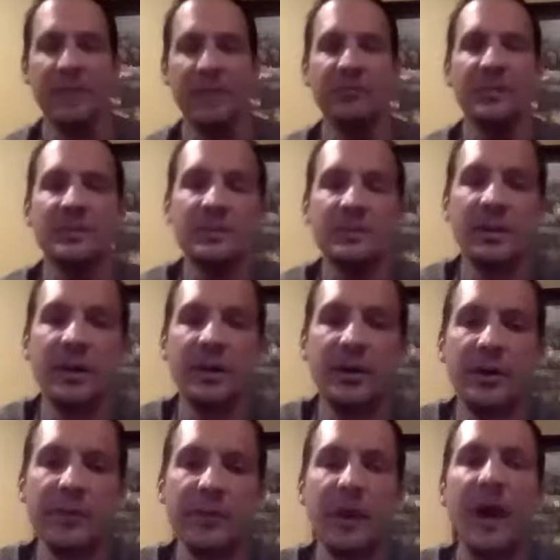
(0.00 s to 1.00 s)

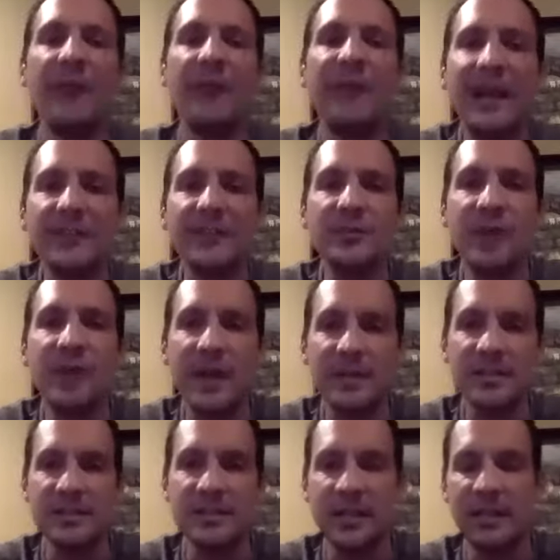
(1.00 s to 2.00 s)
So that's why I
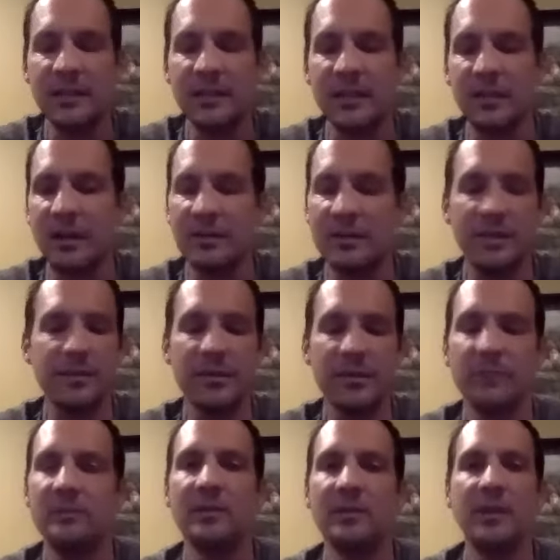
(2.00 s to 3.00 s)
decided a long time
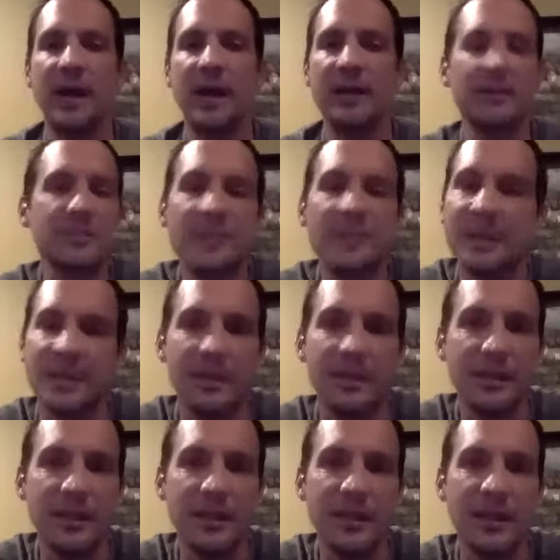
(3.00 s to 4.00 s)
ago. I don't expect
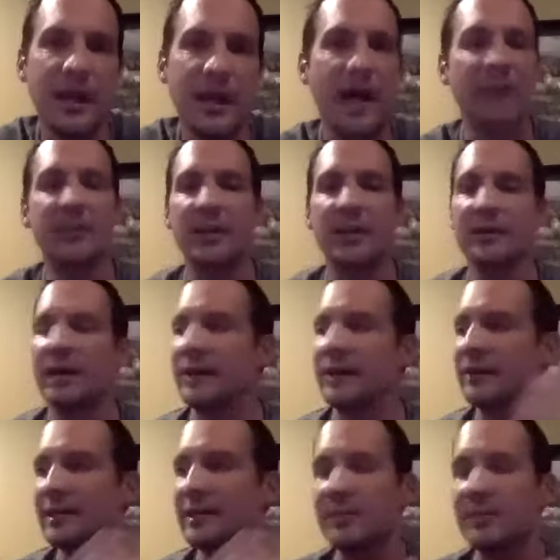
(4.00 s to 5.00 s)
anything. I've got a, i have
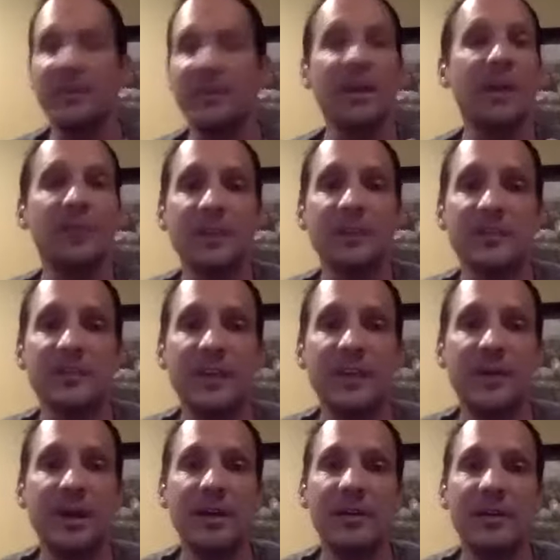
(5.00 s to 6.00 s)
got I got something. I'm really excited
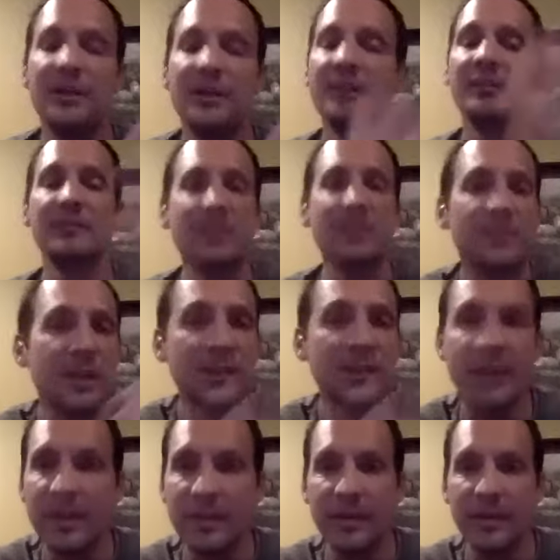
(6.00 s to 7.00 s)
about it. Lisa, I
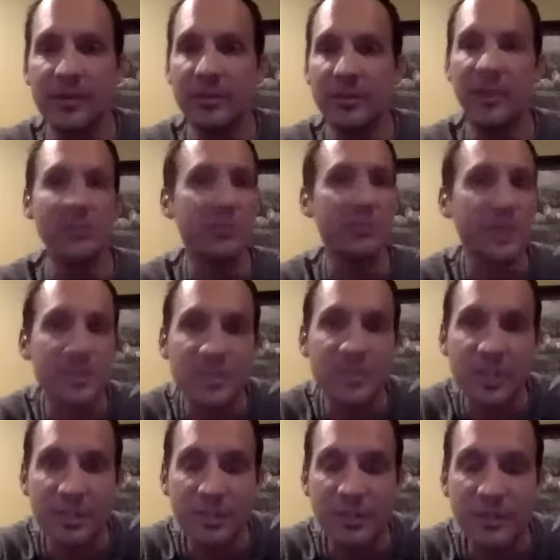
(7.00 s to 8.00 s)
thought about you. I just wanted to
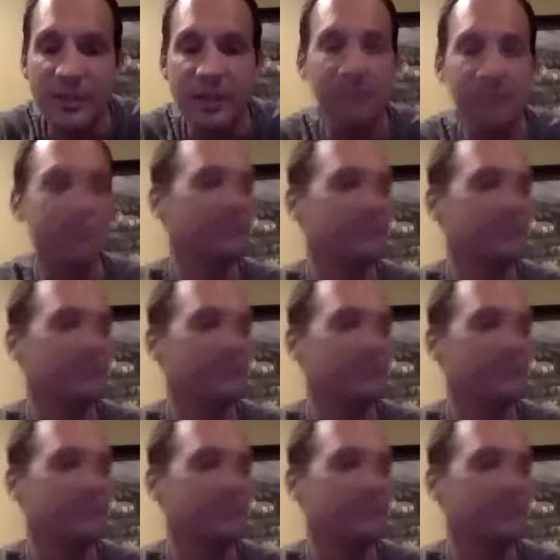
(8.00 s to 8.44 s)
share it with you.